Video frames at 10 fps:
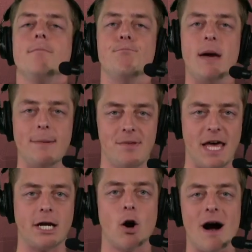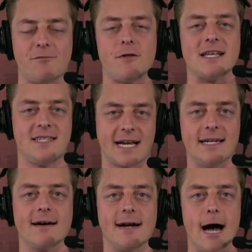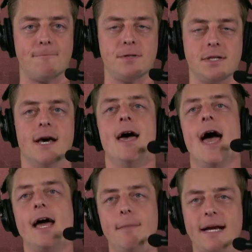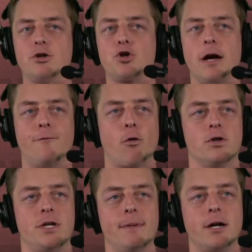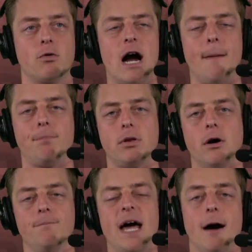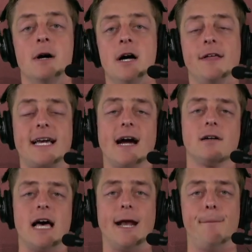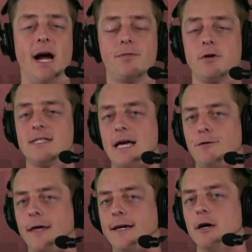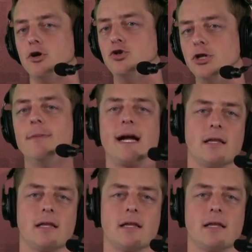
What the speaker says: maybe they go after that secondary option and make a trade for Jimmy Garoppolo. Now, the Carolina Panthers, I think, do make